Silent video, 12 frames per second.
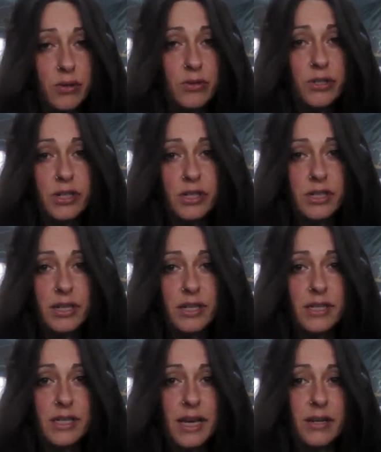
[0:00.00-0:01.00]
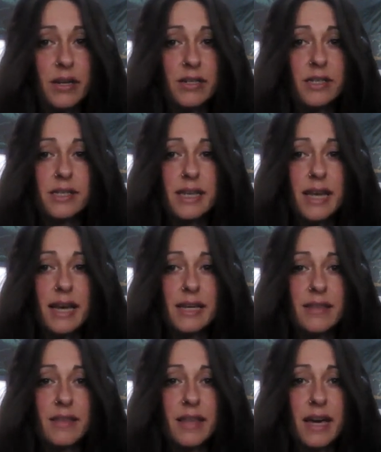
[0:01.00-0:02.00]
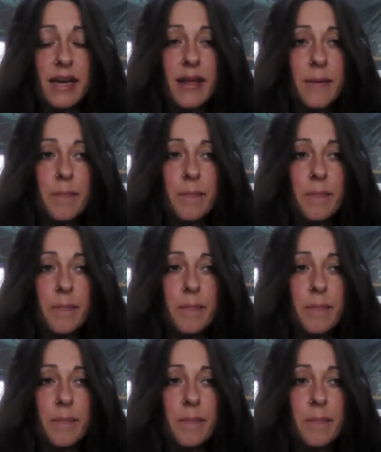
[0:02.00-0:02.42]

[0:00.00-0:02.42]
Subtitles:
consciousness and understanding that